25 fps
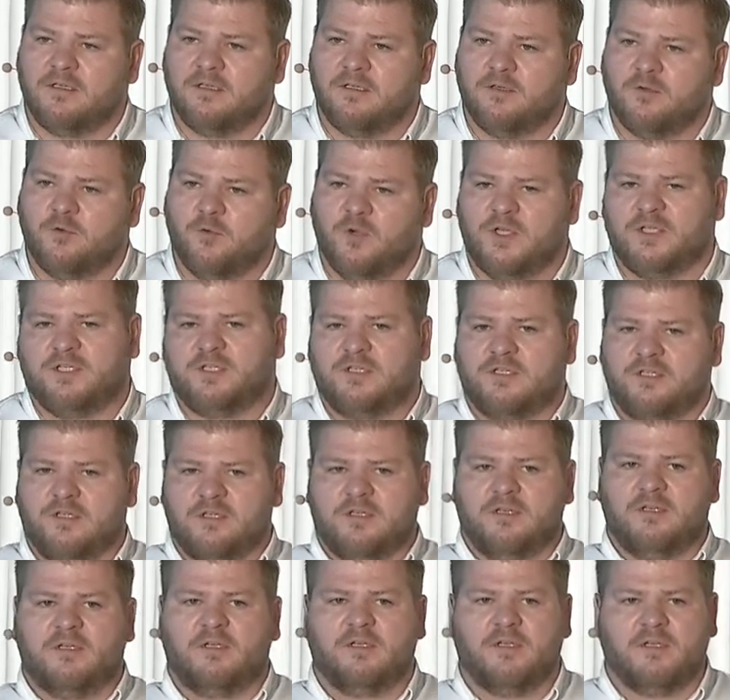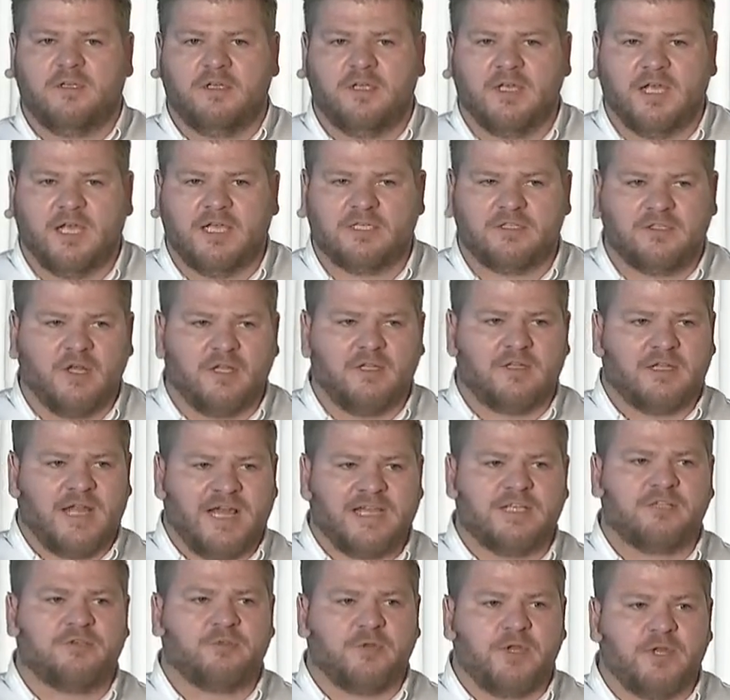which is not
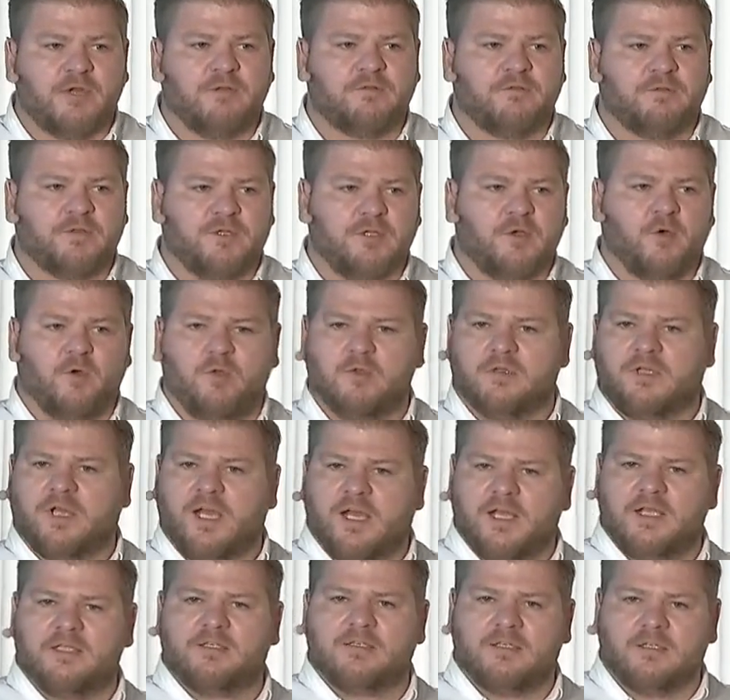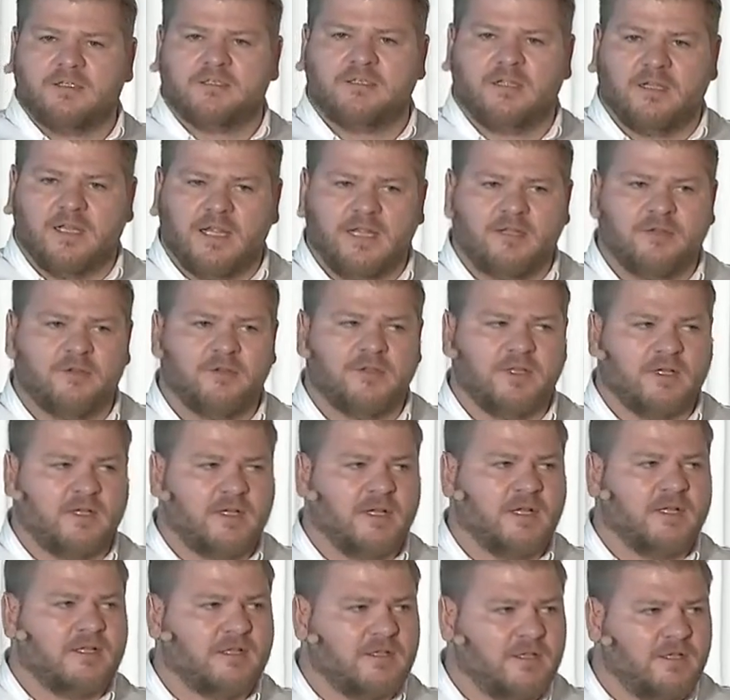nice to hear for the old guys in Zalando that
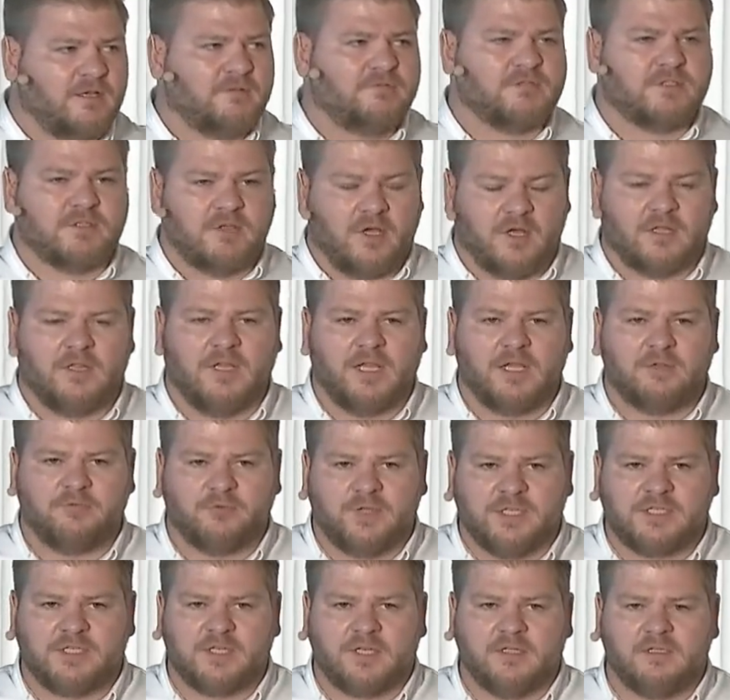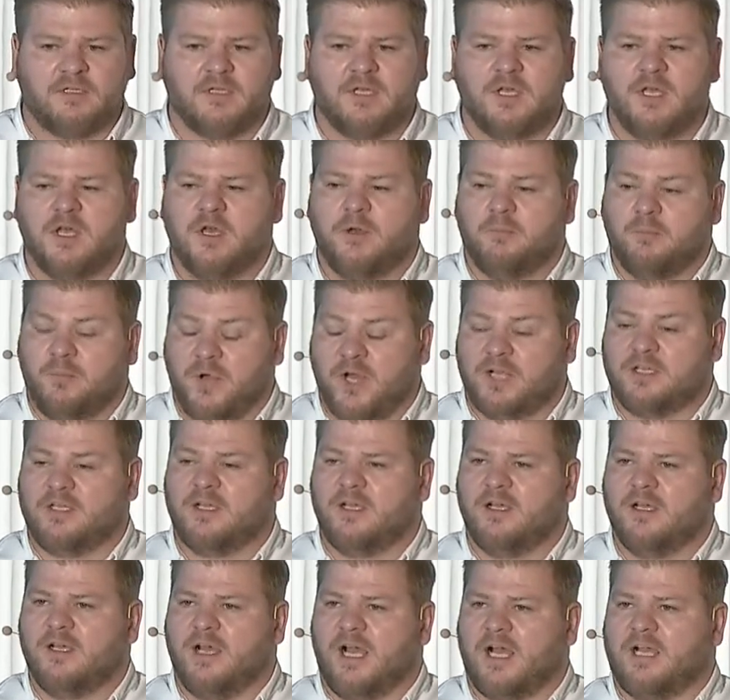kind of loves online retail. But
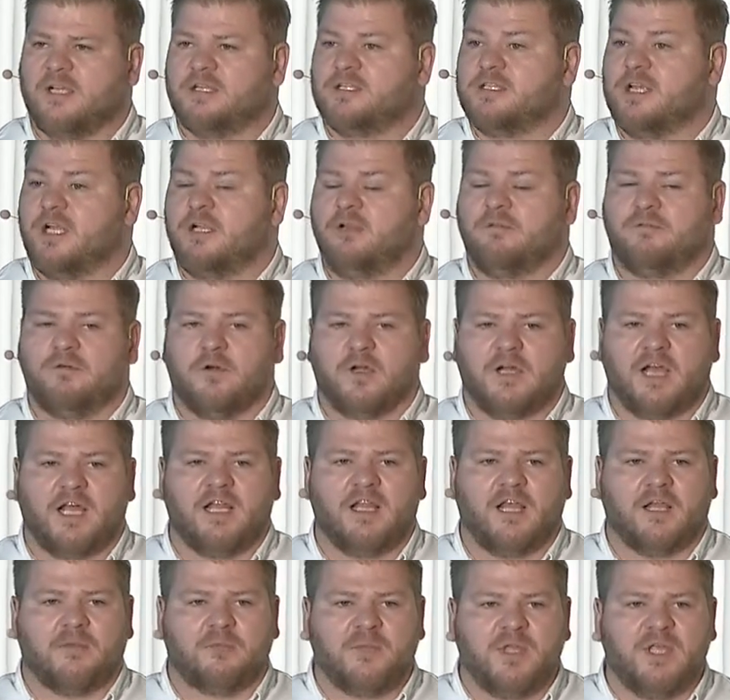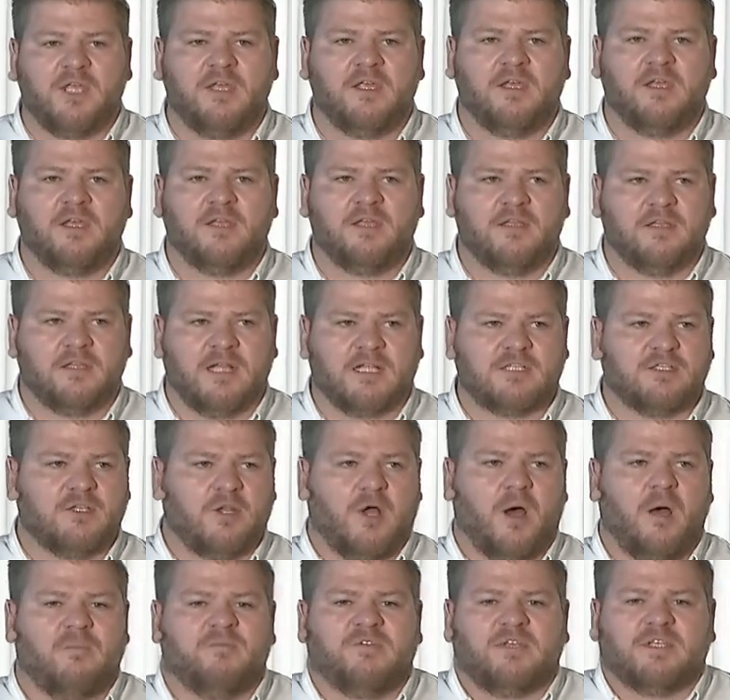I can tell you, for a guy like me, that's an
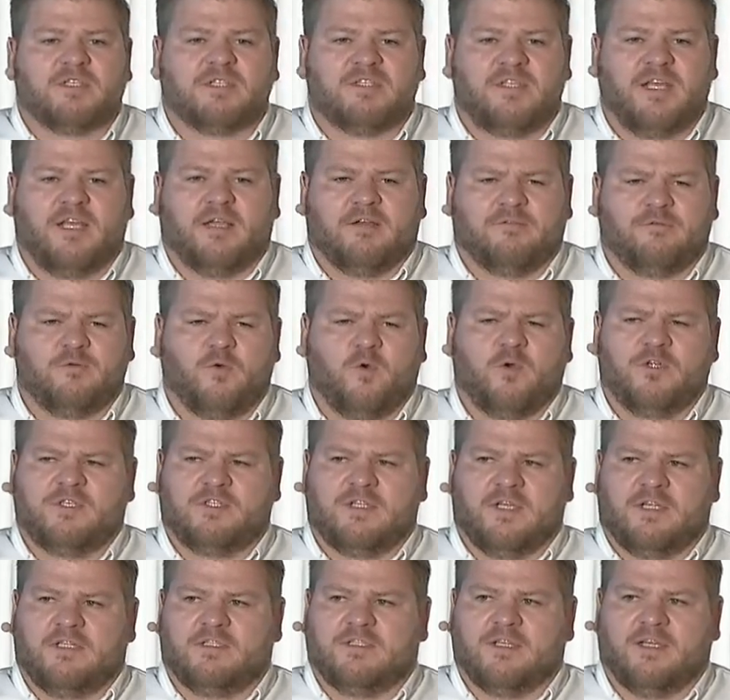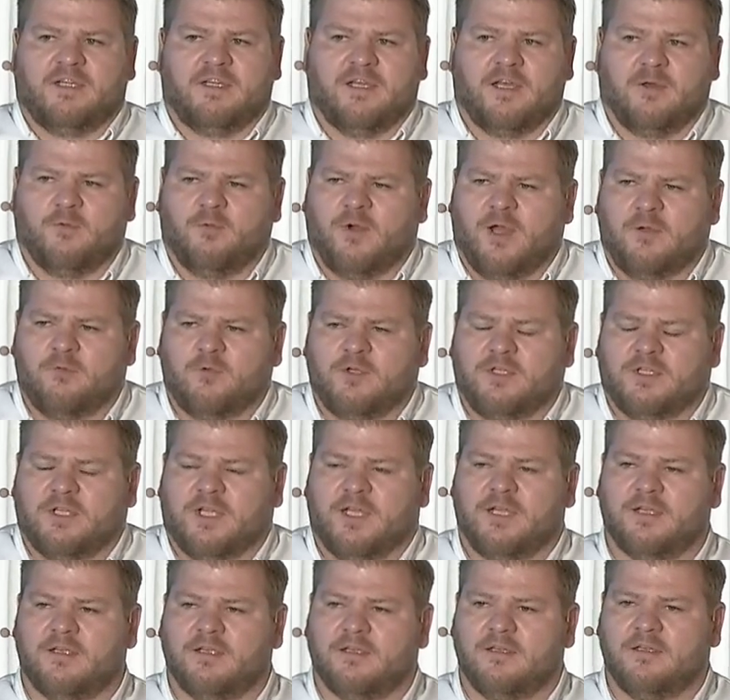obvious thing. Of course they'd say that. Why wouldn't they?